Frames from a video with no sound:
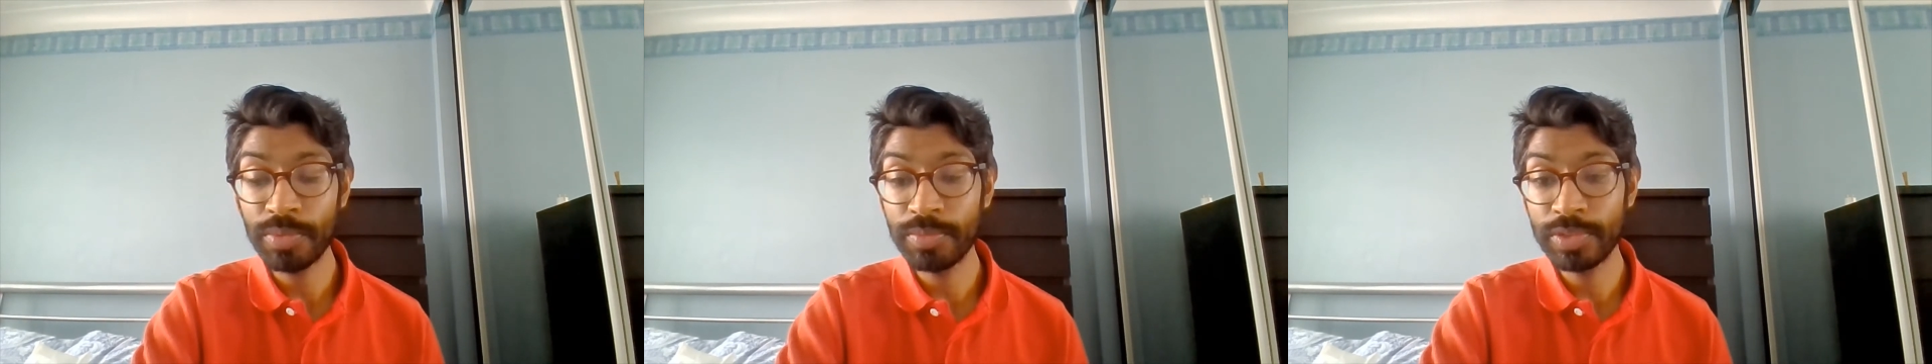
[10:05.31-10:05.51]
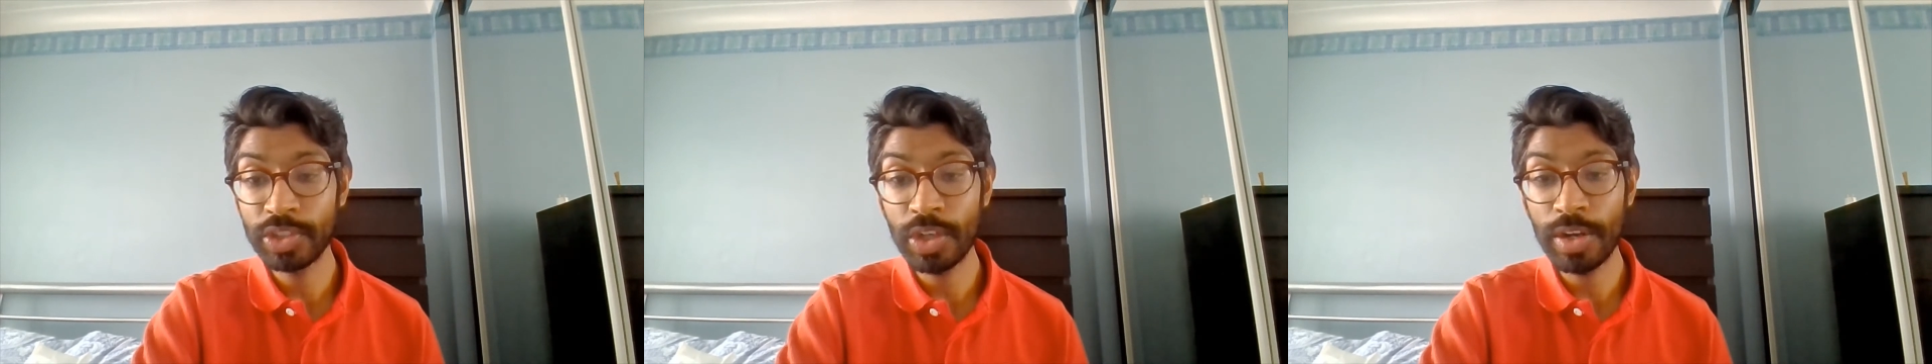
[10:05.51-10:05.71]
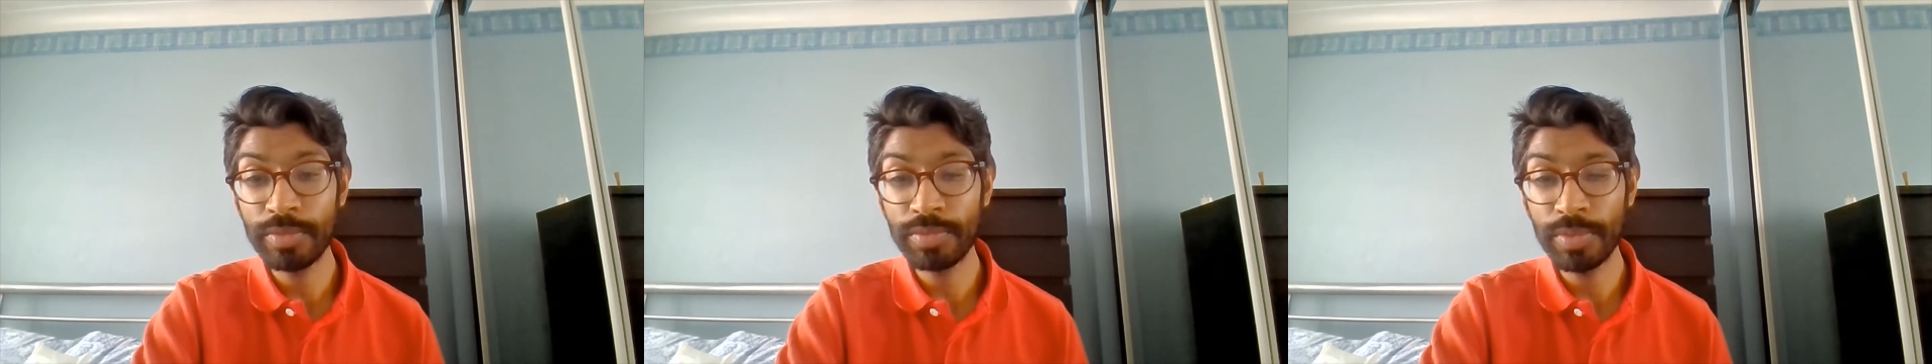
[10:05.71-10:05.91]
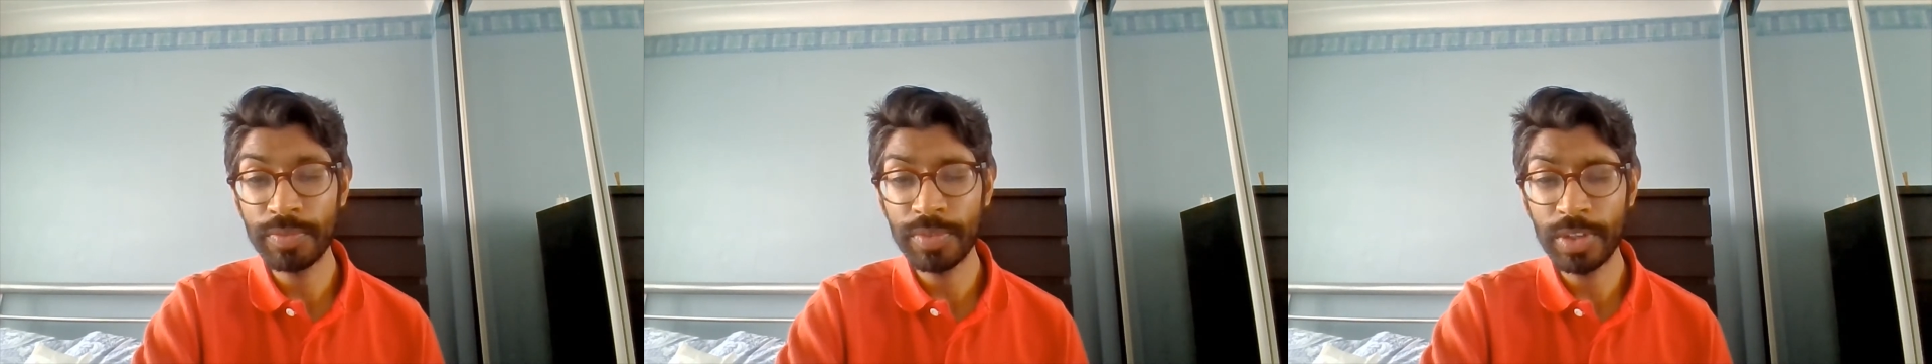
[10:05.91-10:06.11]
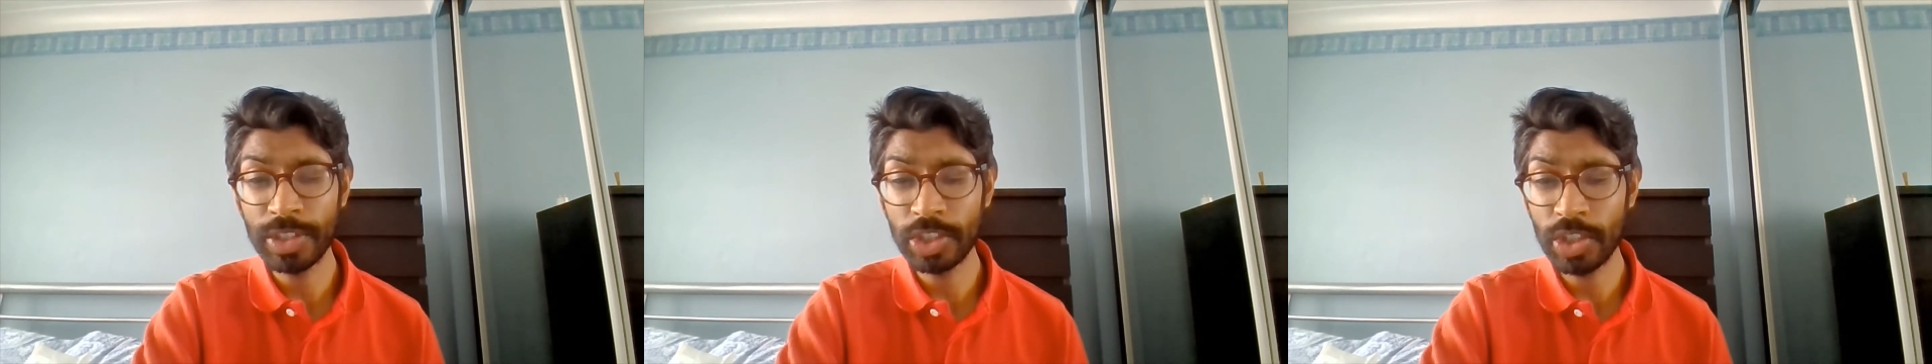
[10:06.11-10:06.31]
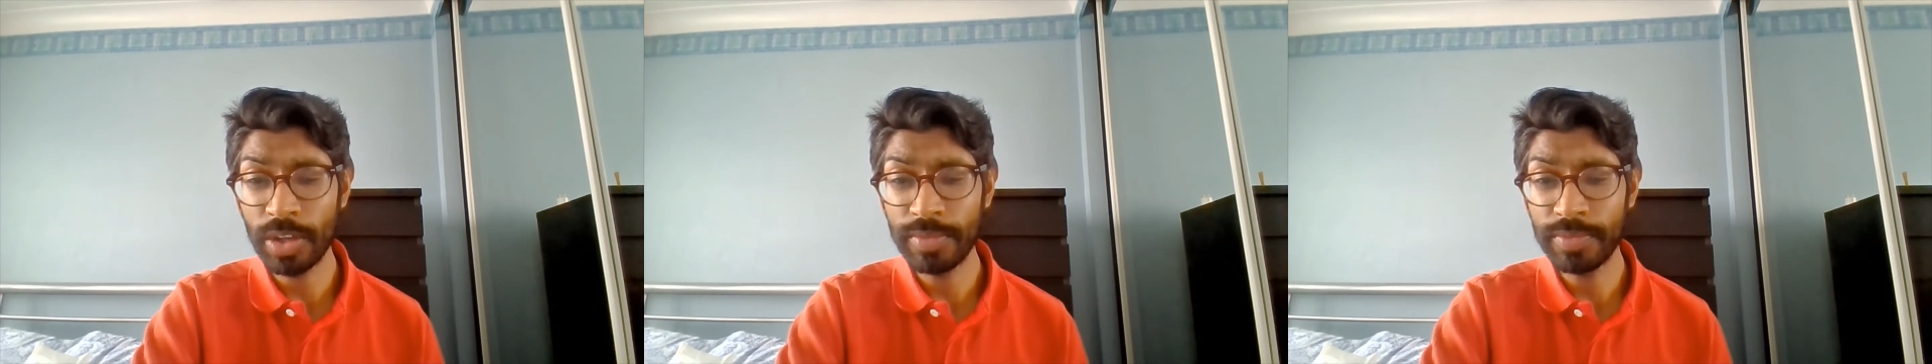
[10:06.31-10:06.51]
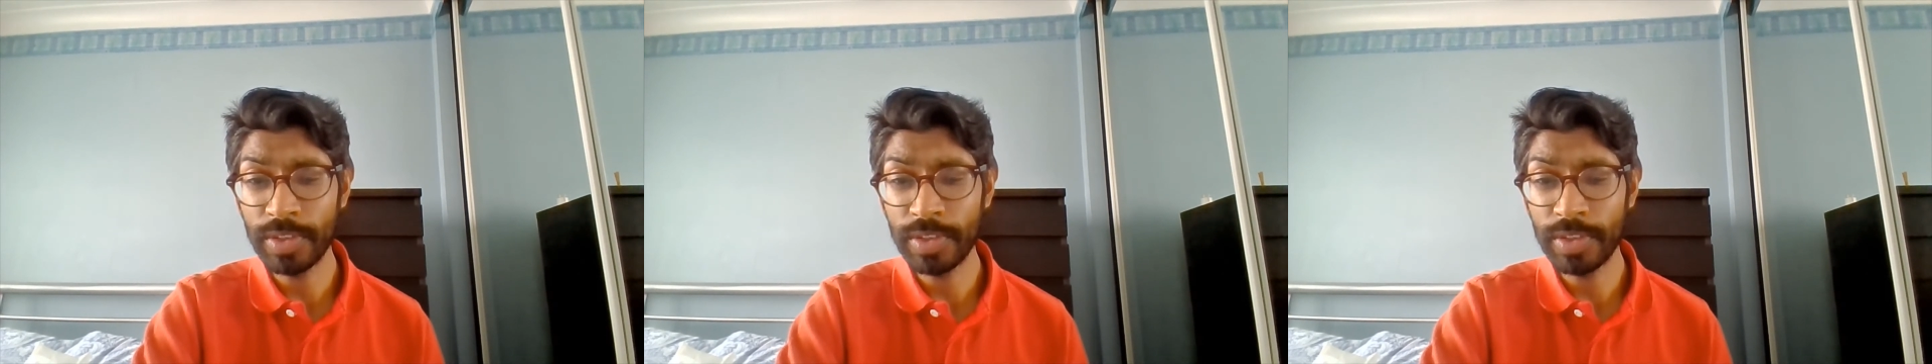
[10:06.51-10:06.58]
Starting from first, starting